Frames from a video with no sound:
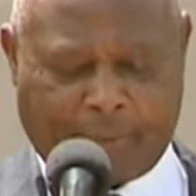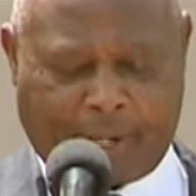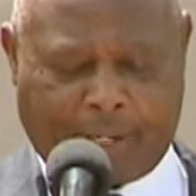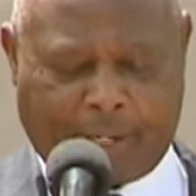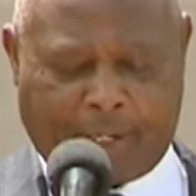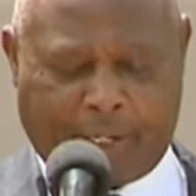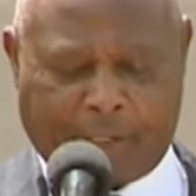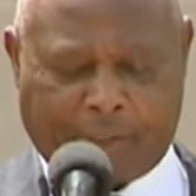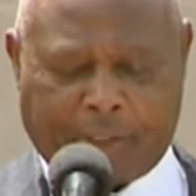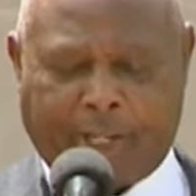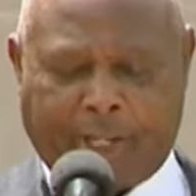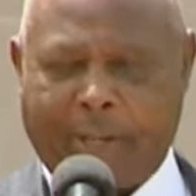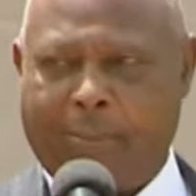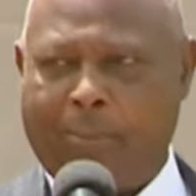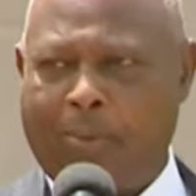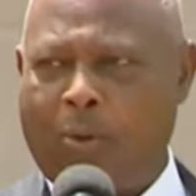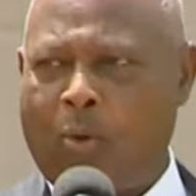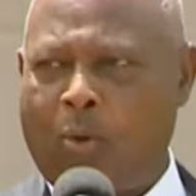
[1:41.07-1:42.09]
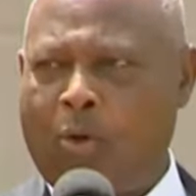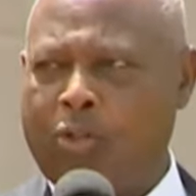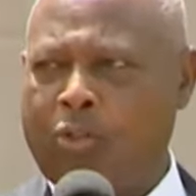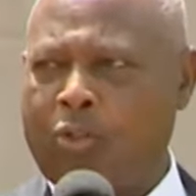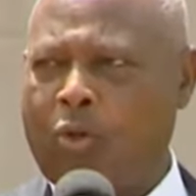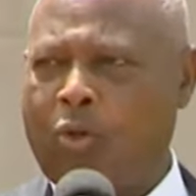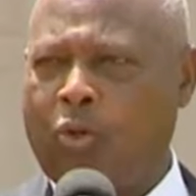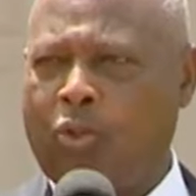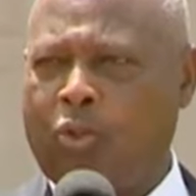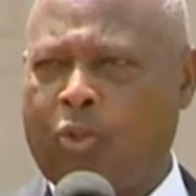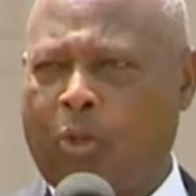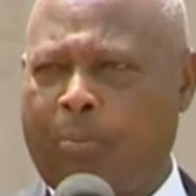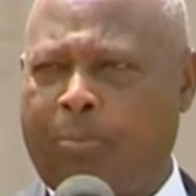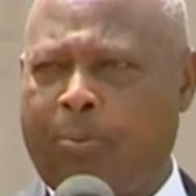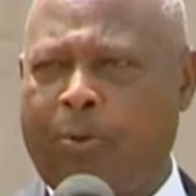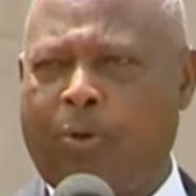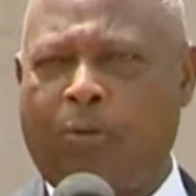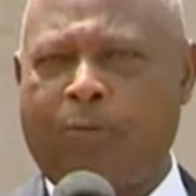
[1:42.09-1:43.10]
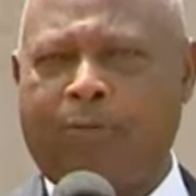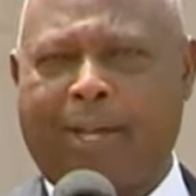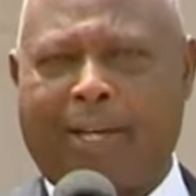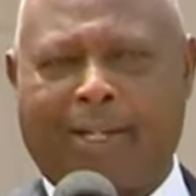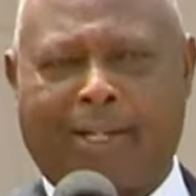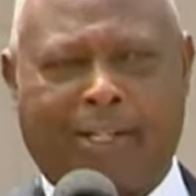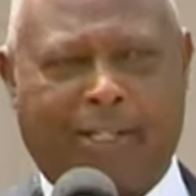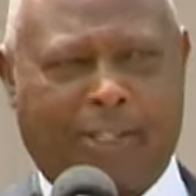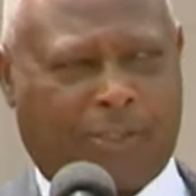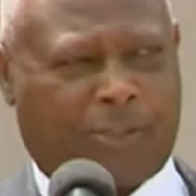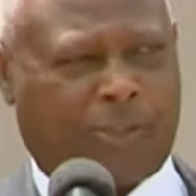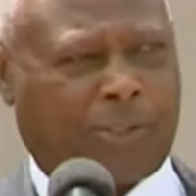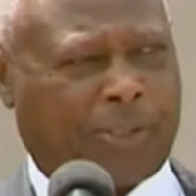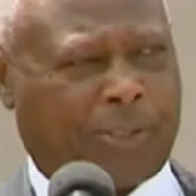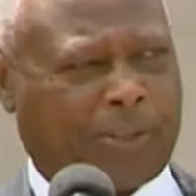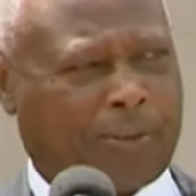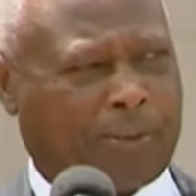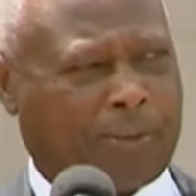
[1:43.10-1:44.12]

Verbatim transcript: and his name was on top of that list.